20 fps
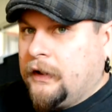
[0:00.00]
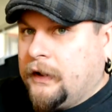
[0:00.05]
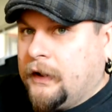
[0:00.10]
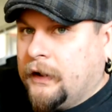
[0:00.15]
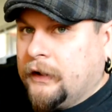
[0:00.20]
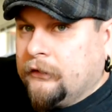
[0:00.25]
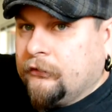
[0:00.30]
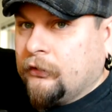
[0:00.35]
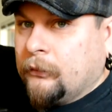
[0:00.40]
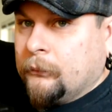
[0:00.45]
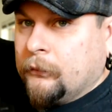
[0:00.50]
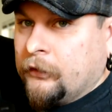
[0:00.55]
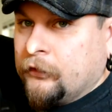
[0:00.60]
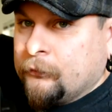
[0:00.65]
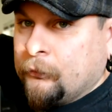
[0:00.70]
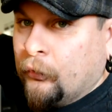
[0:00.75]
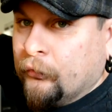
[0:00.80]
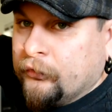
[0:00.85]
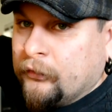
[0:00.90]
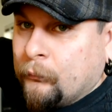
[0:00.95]
and so I'm
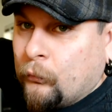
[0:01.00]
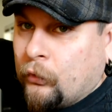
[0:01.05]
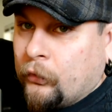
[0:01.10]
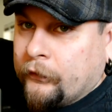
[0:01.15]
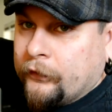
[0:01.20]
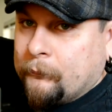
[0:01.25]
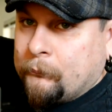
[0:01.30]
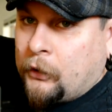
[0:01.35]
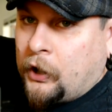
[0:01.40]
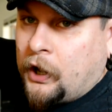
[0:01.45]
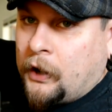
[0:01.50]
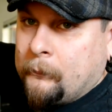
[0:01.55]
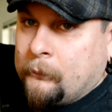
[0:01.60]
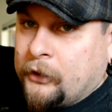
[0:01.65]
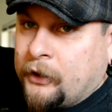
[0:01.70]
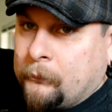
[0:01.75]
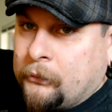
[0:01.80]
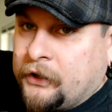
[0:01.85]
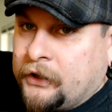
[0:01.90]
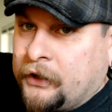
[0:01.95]
exposing more of the palm,
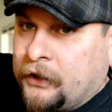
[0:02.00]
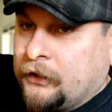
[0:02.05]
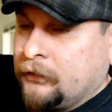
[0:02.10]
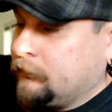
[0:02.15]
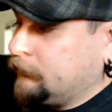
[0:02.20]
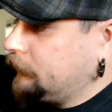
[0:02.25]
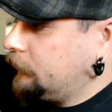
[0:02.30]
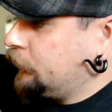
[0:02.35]
but I'm getting a